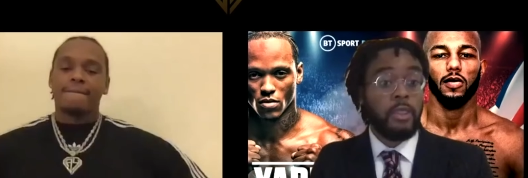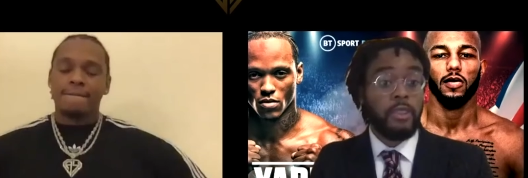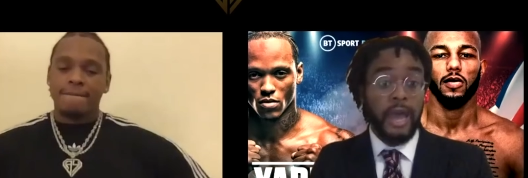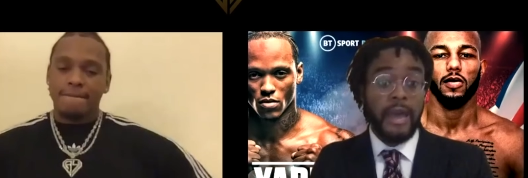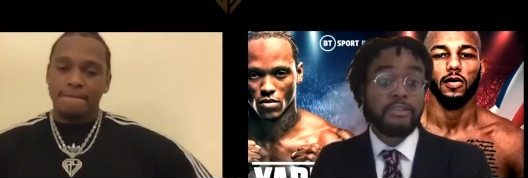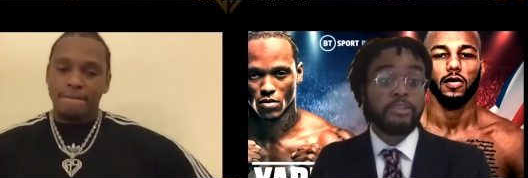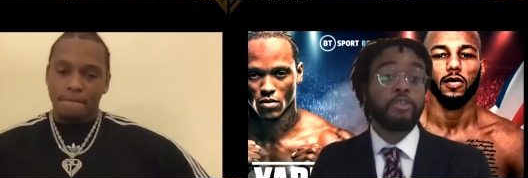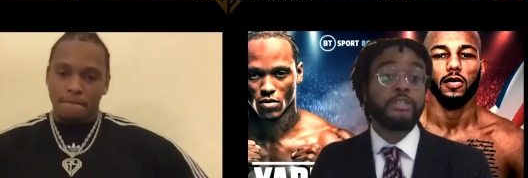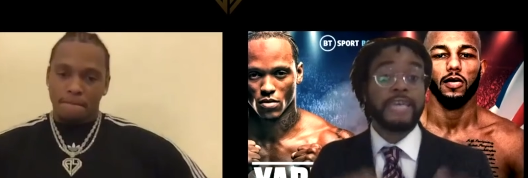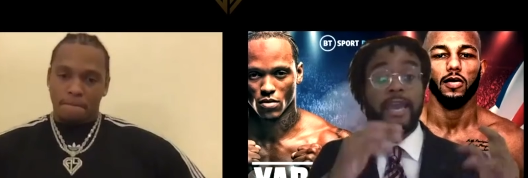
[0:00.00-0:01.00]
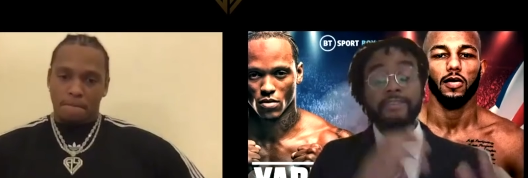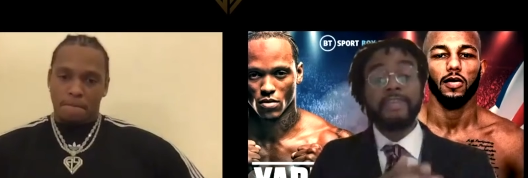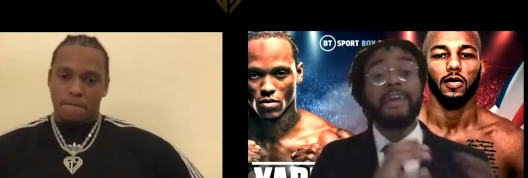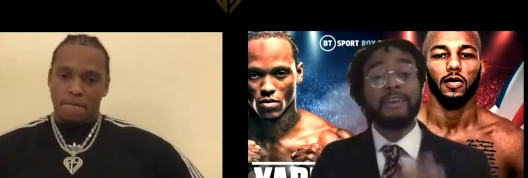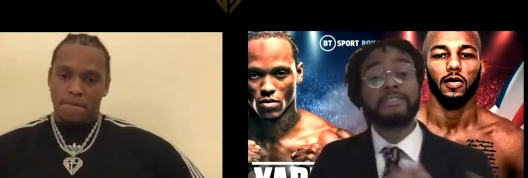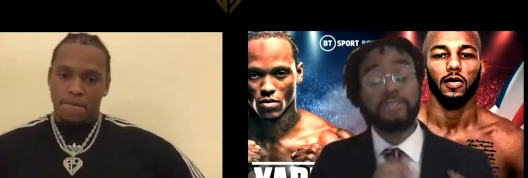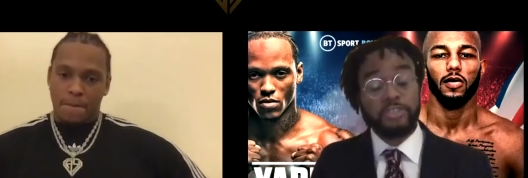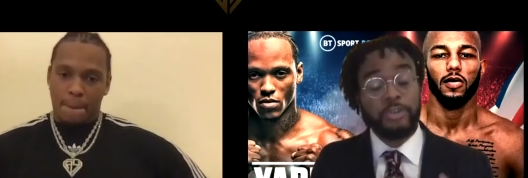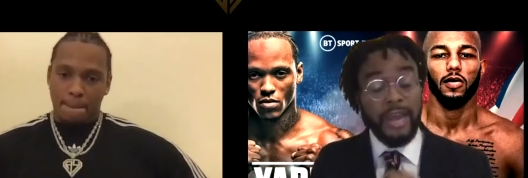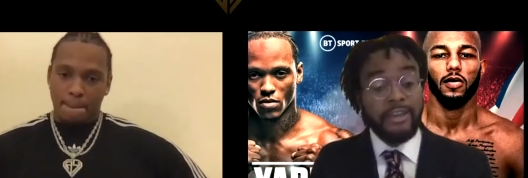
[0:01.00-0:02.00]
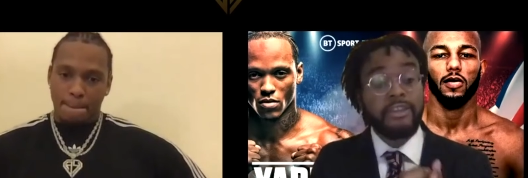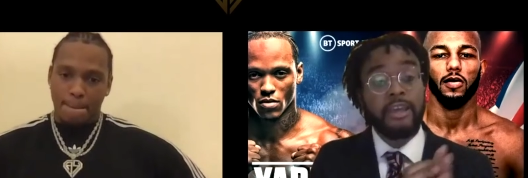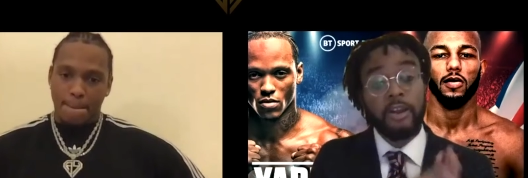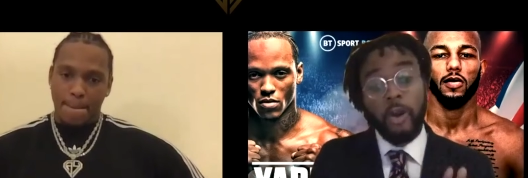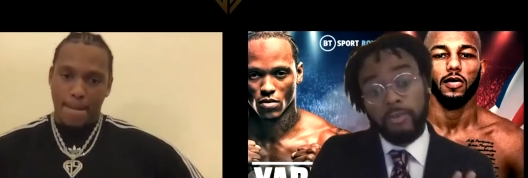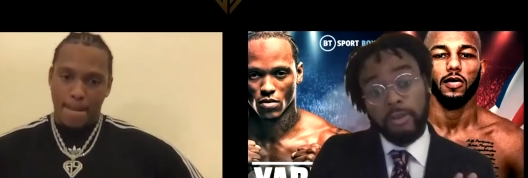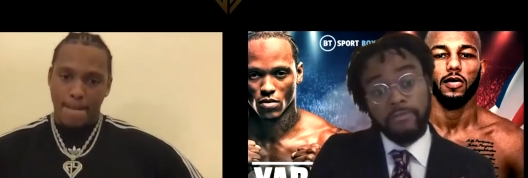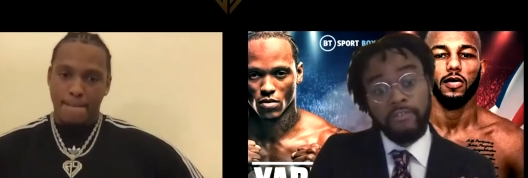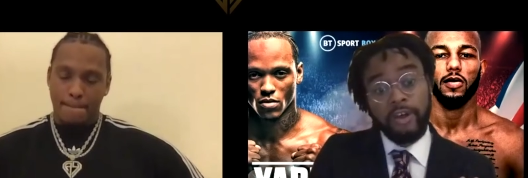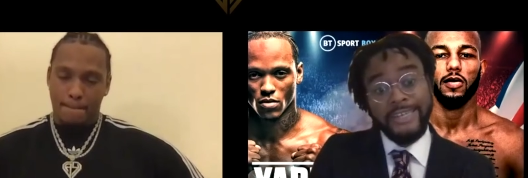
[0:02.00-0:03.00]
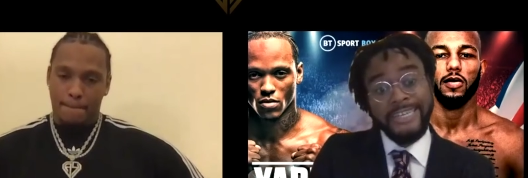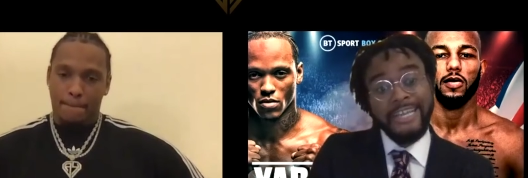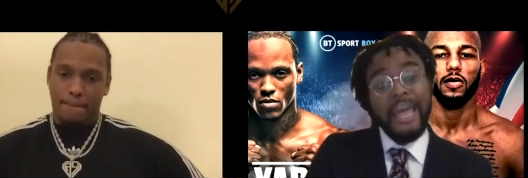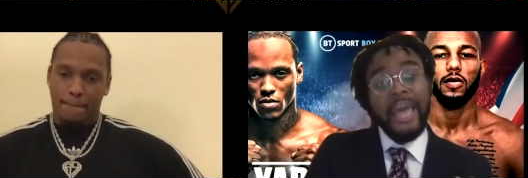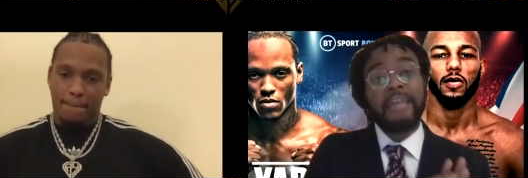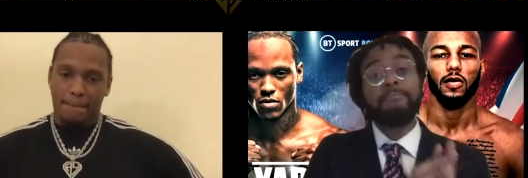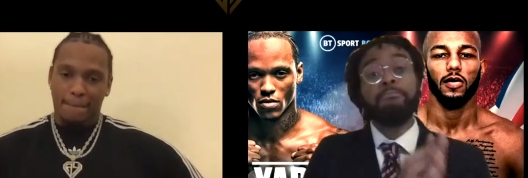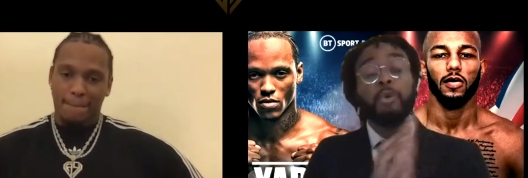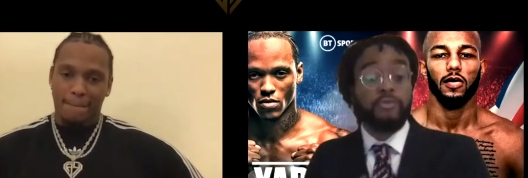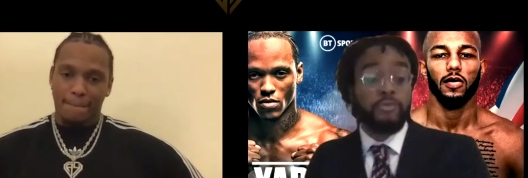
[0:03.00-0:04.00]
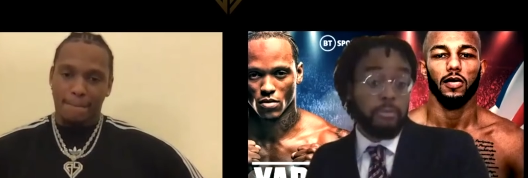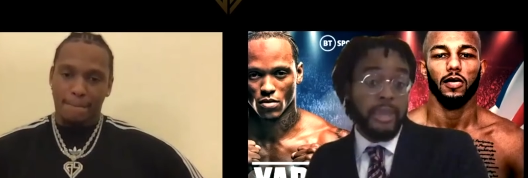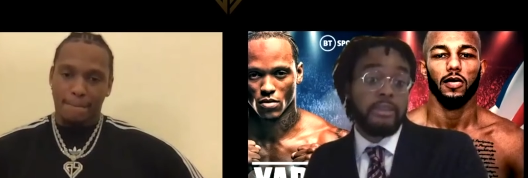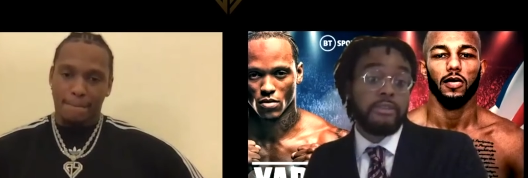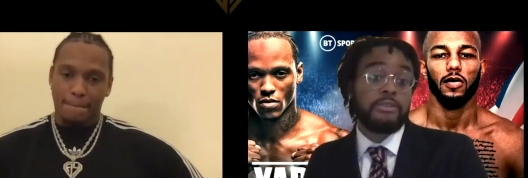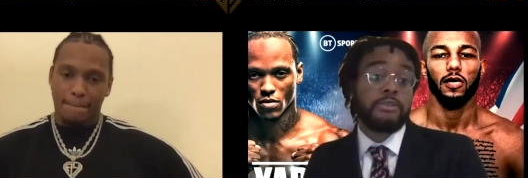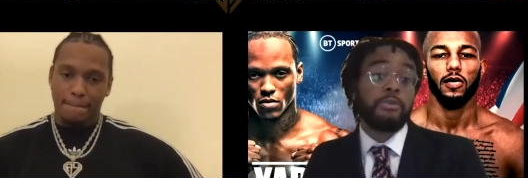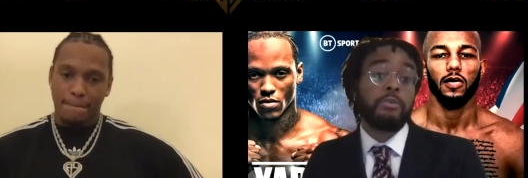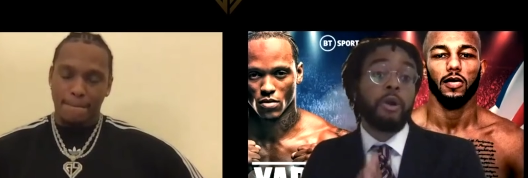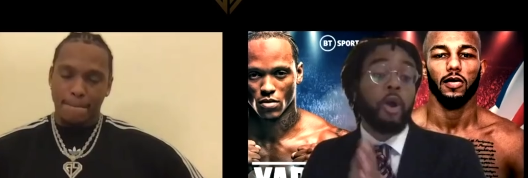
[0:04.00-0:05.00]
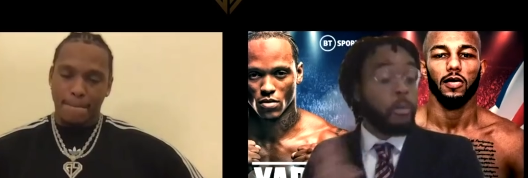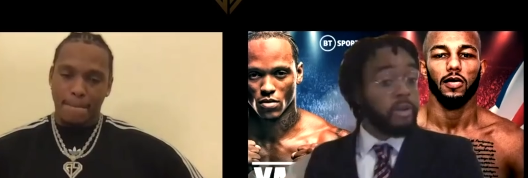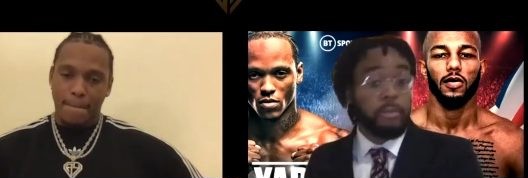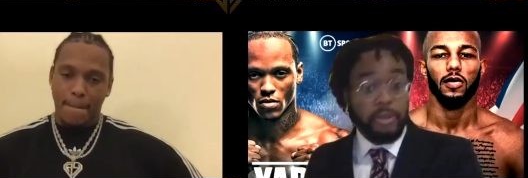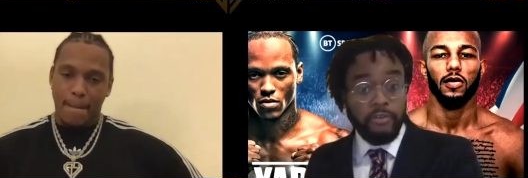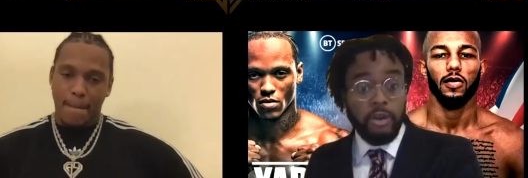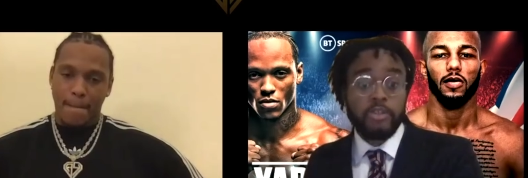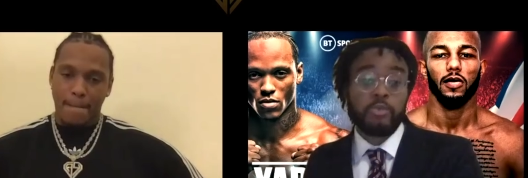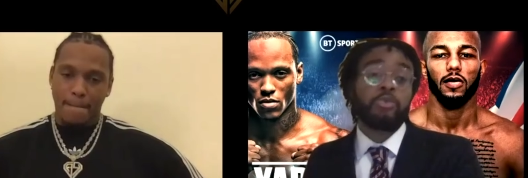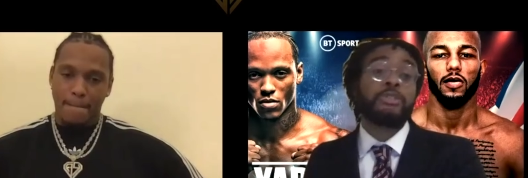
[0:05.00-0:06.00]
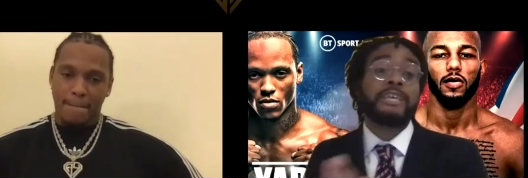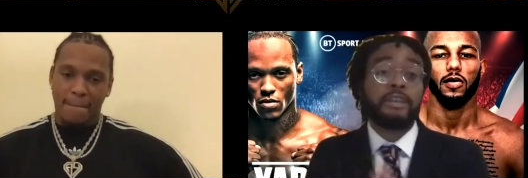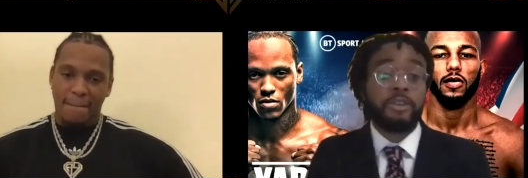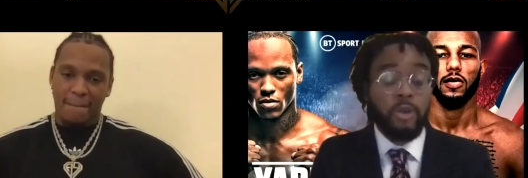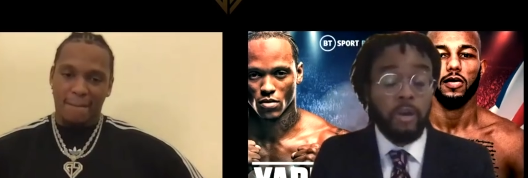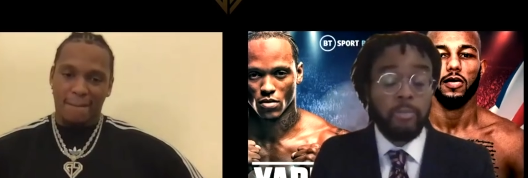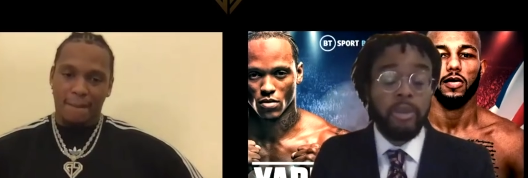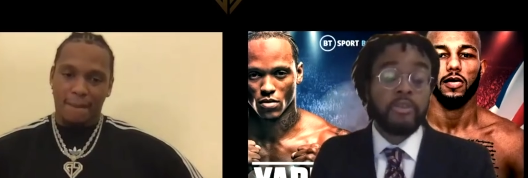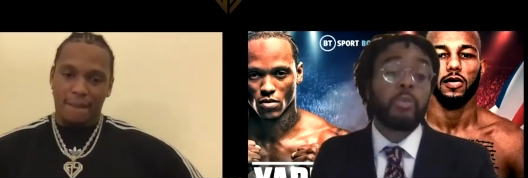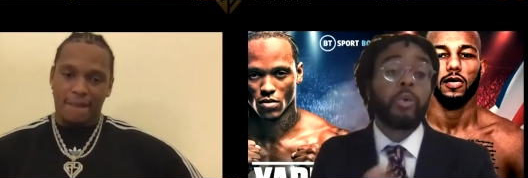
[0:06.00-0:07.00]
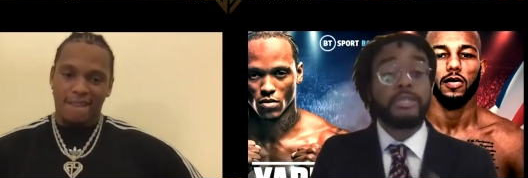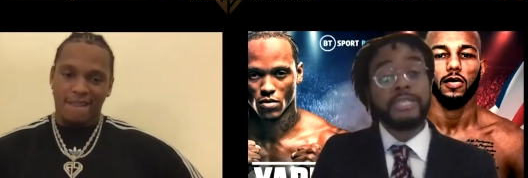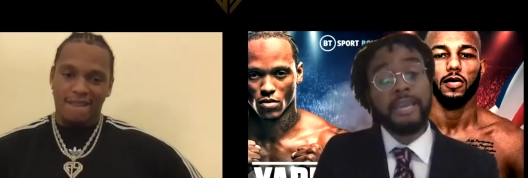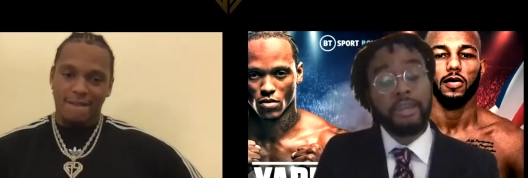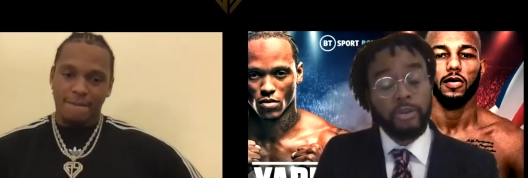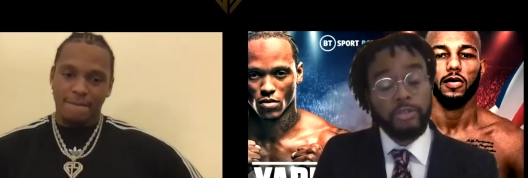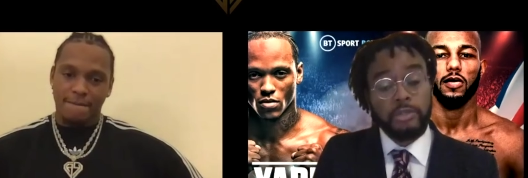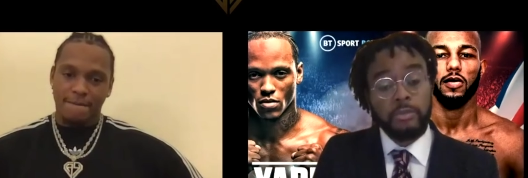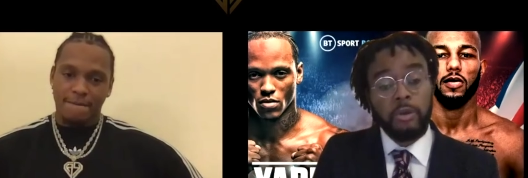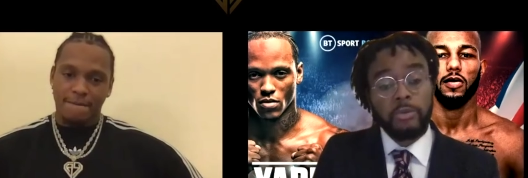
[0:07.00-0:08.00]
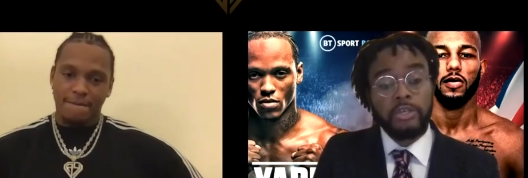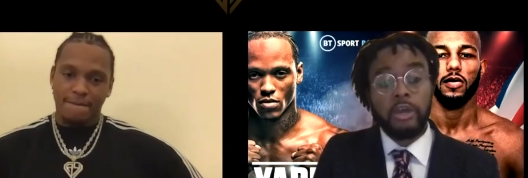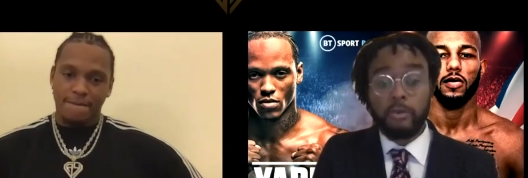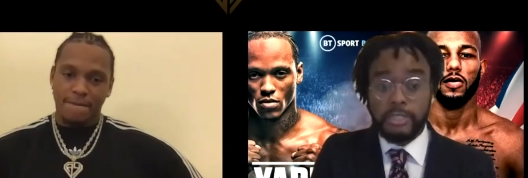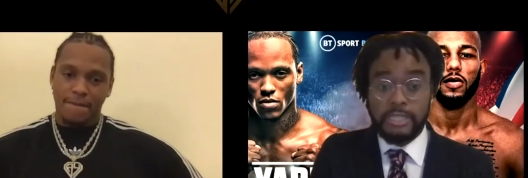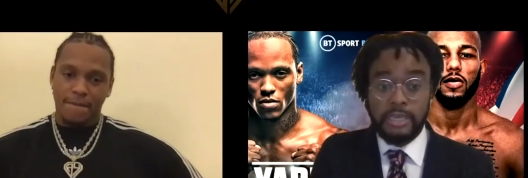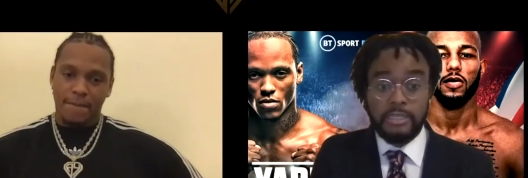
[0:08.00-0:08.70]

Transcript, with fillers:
Speaker 1: that you take the lessons you had in that Kovalev fight and move them into the upcoming fights, which will set you up to once again go to the world title stage.